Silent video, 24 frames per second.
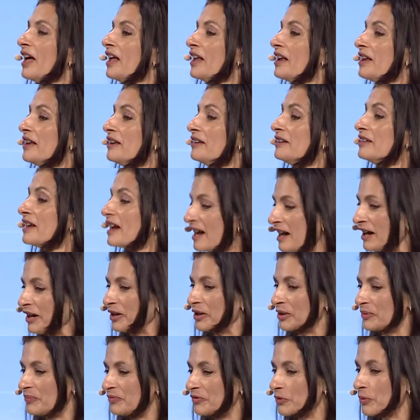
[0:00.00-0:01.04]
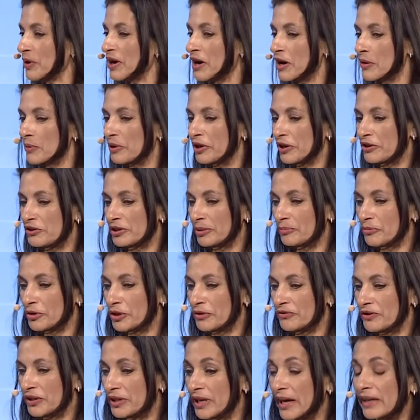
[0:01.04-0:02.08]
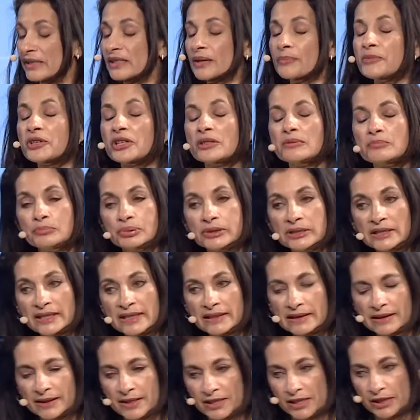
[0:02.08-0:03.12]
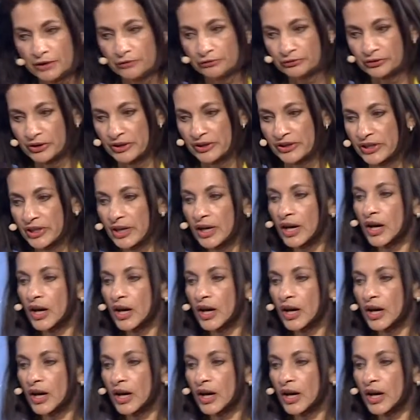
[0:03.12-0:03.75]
Now, where are we going to move to next? Something completely different.